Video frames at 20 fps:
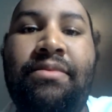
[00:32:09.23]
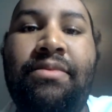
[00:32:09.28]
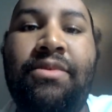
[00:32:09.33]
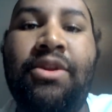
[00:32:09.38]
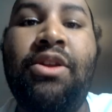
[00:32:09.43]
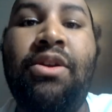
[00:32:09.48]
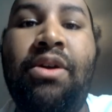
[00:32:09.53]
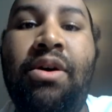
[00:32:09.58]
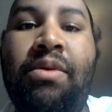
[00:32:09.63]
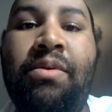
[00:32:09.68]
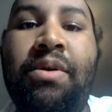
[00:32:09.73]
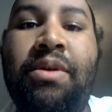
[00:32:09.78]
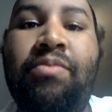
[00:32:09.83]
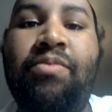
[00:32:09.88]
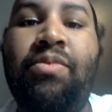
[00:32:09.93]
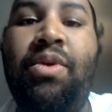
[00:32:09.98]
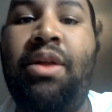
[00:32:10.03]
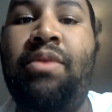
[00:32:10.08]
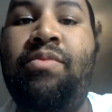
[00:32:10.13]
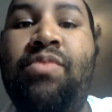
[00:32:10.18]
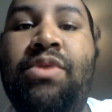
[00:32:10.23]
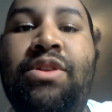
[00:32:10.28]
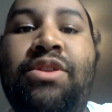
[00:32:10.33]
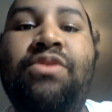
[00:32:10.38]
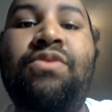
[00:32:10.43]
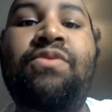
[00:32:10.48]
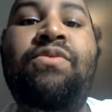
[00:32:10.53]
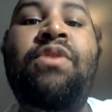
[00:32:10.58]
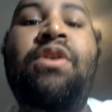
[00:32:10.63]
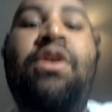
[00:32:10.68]
You know, and
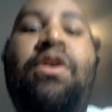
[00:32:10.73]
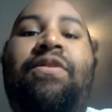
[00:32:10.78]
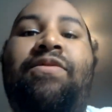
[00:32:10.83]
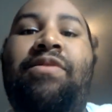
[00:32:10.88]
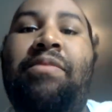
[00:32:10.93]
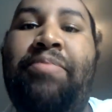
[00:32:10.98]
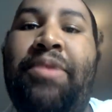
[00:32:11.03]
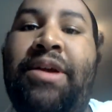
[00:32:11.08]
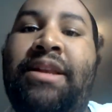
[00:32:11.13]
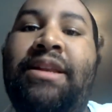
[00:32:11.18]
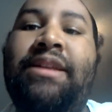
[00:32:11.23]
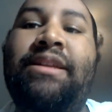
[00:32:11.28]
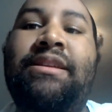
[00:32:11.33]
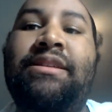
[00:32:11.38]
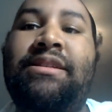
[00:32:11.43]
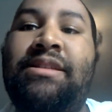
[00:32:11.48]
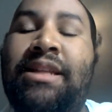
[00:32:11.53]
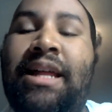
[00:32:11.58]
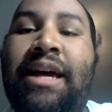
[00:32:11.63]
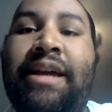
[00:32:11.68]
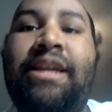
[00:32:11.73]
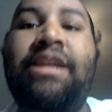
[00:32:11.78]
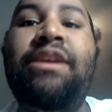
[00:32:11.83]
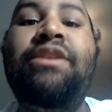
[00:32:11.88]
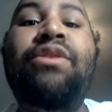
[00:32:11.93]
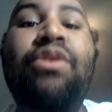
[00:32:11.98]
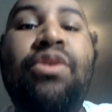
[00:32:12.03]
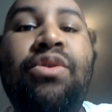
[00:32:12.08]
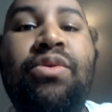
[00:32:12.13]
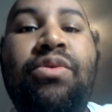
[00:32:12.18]
when you repented, it's like
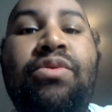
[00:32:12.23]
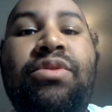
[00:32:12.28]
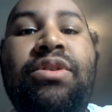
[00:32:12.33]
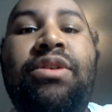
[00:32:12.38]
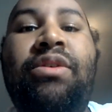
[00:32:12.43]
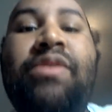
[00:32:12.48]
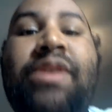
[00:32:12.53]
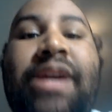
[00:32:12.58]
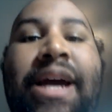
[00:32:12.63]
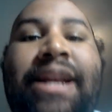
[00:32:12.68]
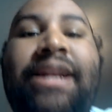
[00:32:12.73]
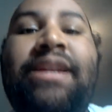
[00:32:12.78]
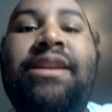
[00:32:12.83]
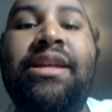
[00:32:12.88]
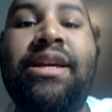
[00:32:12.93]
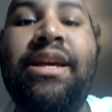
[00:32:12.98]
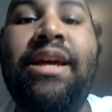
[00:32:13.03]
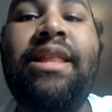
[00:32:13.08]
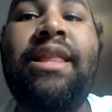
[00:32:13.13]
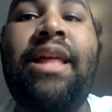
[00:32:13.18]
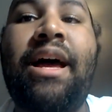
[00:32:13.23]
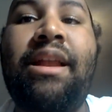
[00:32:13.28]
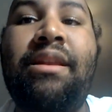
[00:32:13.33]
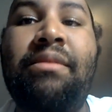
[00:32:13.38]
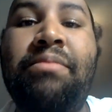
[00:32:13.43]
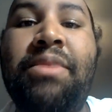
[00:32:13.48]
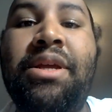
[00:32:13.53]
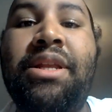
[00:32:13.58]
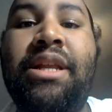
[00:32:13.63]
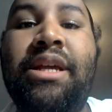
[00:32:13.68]
he knew, you know, he had a deadline
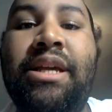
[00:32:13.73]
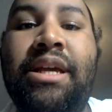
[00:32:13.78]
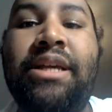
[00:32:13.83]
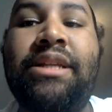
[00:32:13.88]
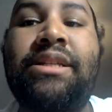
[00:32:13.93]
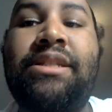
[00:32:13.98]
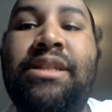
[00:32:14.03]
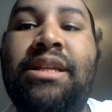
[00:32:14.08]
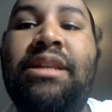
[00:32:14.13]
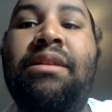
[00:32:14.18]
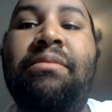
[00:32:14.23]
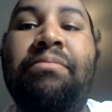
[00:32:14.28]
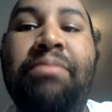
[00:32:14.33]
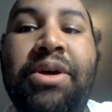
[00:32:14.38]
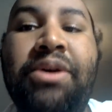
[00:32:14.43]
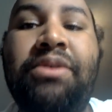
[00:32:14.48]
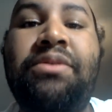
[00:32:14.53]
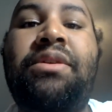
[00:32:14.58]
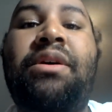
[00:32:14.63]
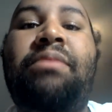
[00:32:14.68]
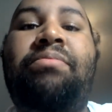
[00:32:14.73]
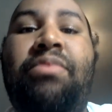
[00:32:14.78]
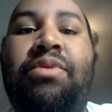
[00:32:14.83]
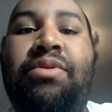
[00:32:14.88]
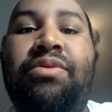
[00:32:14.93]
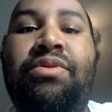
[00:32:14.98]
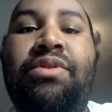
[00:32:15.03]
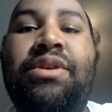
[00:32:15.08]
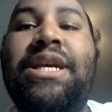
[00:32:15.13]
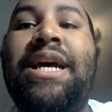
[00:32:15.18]
to meet to get send a build up
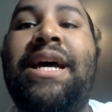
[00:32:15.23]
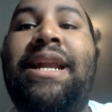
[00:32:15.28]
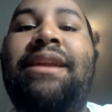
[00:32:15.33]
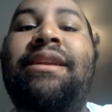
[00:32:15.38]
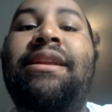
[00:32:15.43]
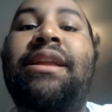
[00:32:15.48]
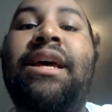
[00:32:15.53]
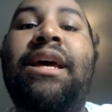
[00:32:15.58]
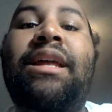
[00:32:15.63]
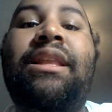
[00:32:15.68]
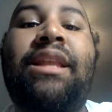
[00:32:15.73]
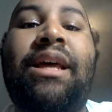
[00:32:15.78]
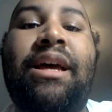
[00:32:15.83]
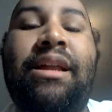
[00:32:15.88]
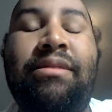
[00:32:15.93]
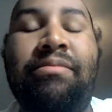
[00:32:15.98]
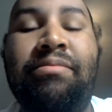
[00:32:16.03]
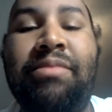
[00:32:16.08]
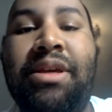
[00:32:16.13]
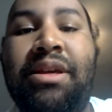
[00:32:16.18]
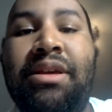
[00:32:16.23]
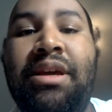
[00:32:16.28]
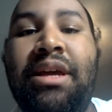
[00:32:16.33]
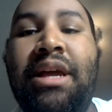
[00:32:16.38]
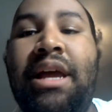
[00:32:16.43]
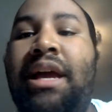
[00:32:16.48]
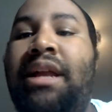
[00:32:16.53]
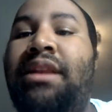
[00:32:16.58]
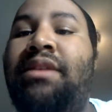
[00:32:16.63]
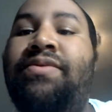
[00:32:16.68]
on you. He had a deadline to meet.
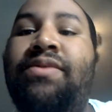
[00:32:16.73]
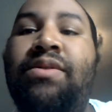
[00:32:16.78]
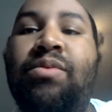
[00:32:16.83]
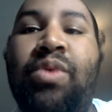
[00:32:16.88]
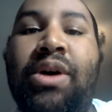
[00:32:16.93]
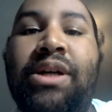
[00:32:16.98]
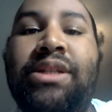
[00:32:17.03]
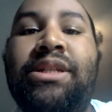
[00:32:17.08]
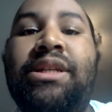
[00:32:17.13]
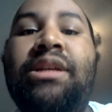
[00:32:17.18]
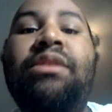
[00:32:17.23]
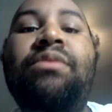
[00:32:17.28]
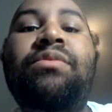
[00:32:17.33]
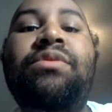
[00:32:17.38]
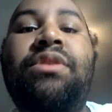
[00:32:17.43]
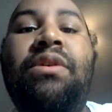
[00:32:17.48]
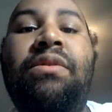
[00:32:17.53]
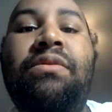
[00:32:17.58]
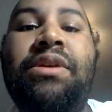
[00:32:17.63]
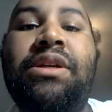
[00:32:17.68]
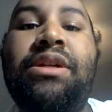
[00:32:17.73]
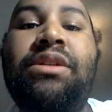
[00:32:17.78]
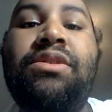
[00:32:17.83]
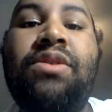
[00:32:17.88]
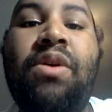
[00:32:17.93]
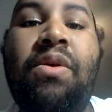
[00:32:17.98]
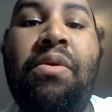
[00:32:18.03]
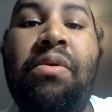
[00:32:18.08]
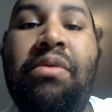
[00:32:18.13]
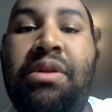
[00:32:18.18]
And if he wasn't, he was going to get
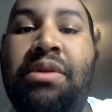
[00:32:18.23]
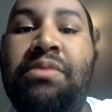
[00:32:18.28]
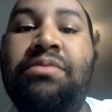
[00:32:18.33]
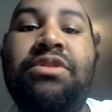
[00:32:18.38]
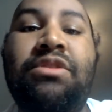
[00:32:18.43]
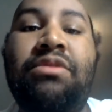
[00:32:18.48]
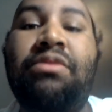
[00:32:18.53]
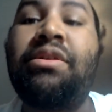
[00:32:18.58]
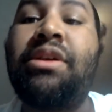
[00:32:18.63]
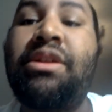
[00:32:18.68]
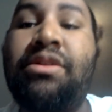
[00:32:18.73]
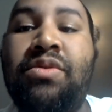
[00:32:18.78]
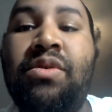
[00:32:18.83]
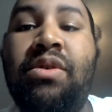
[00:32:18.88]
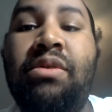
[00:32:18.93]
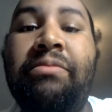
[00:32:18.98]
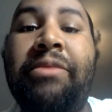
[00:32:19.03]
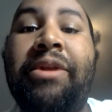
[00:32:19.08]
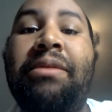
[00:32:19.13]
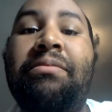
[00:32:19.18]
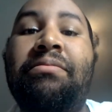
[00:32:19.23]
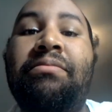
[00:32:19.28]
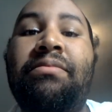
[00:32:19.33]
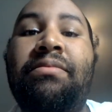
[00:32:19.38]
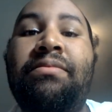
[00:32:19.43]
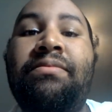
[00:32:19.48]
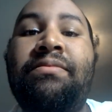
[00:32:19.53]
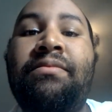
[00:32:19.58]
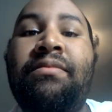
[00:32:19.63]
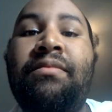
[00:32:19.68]
scorned. He was going to get tormented.
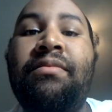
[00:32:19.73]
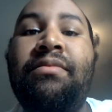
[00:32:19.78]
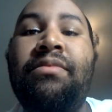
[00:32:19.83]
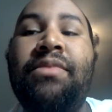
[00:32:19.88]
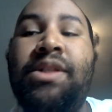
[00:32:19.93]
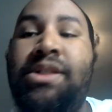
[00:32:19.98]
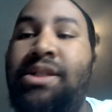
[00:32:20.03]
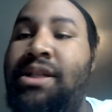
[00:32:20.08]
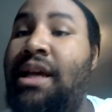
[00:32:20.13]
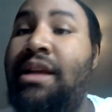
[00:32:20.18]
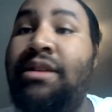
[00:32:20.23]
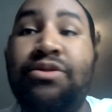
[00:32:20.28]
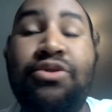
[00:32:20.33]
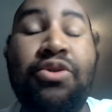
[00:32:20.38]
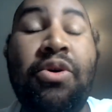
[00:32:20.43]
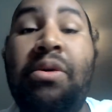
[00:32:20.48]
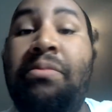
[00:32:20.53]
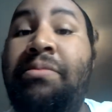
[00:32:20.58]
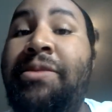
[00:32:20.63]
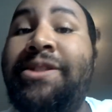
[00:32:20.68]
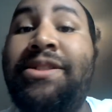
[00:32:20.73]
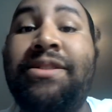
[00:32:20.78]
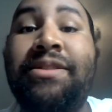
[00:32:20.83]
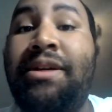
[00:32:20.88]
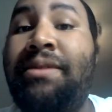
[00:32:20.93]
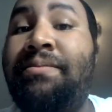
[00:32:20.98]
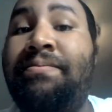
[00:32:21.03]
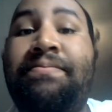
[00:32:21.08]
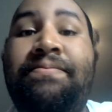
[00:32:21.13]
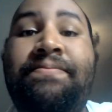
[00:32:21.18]
Satan torments
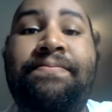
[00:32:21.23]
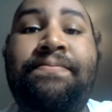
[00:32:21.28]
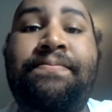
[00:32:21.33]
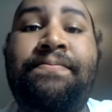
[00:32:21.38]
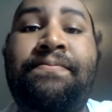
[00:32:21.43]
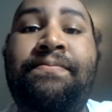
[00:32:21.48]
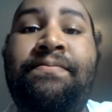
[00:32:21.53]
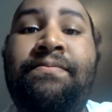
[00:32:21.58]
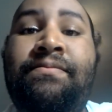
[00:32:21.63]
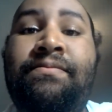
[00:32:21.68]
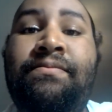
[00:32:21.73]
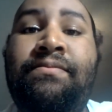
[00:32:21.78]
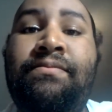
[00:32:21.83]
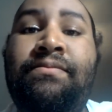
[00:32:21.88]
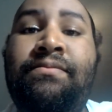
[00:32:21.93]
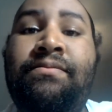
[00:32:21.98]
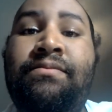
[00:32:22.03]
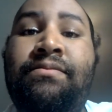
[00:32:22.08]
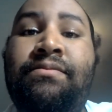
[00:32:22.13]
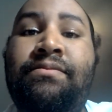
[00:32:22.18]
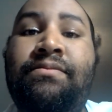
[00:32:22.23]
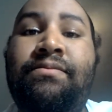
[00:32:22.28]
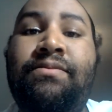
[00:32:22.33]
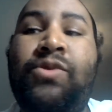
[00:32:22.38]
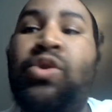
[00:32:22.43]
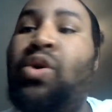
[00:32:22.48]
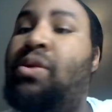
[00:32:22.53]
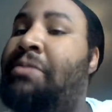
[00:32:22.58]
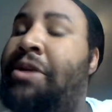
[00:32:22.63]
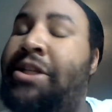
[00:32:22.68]
them.
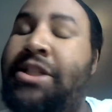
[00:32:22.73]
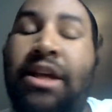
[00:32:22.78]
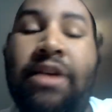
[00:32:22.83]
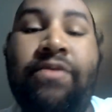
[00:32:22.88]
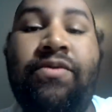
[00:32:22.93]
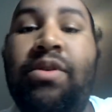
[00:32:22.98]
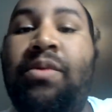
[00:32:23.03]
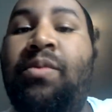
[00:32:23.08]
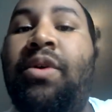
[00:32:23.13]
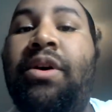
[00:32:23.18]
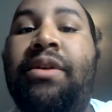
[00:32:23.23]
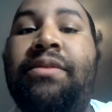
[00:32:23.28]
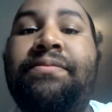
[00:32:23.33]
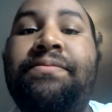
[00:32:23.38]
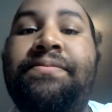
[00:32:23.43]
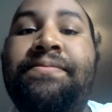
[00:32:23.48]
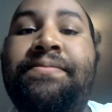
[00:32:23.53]
Torments everyone.